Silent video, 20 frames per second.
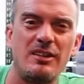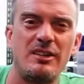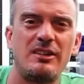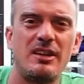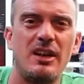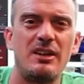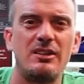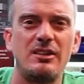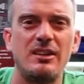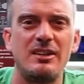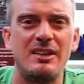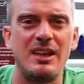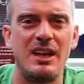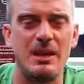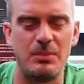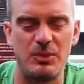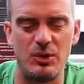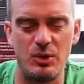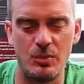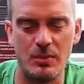to touch the
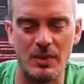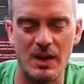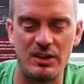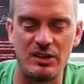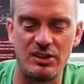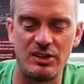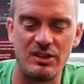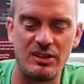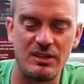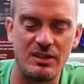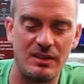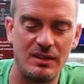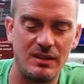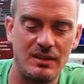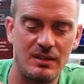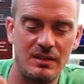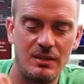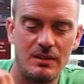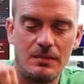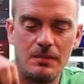tape too much.
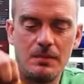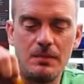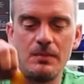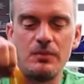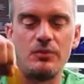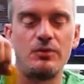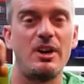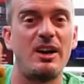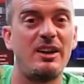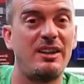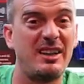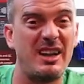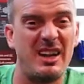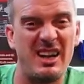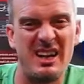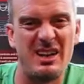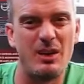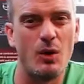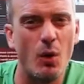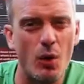Try not to get
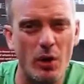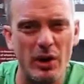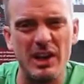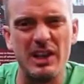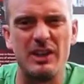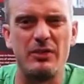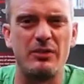any oily